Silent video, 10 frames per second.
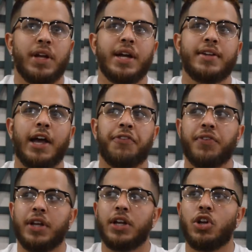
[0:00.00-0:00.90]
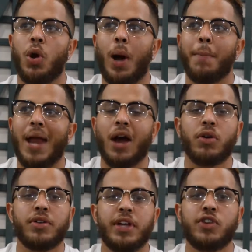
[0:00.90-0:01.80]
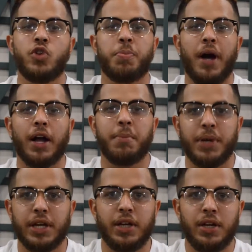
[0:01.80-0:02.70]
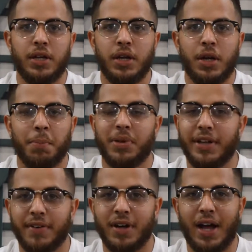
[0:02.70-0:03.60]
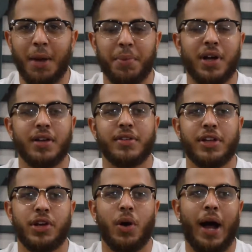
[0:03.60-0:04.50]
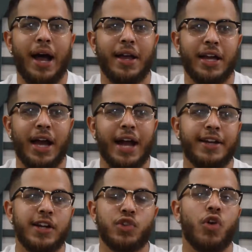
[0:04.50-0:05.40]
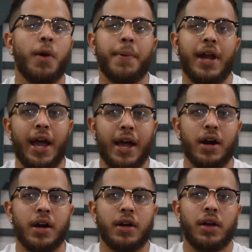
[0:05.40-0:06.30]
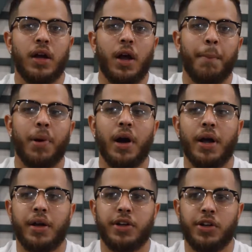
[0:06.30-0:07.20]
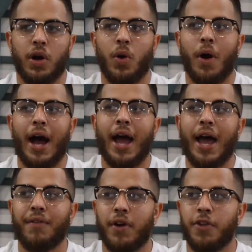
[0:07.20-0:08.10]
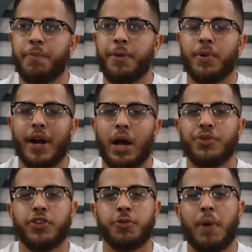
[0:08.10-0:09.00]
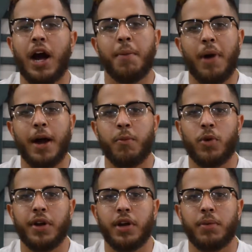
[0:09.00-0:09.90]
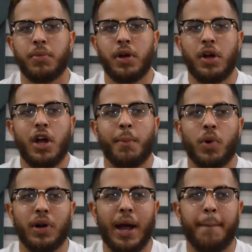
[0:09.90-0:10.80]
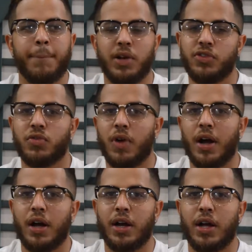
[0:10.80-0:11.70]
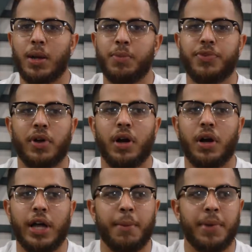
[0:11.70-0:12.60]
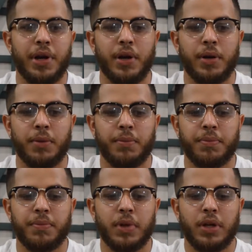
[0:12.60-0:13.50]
Yeah, definitely. You know, I'm not gonna say Tupac and Biggie, believe it or not, because you know I did grow up in that era, but you know I have other people that I was inspired by more than them. More like Busta Rhymes, Eminem.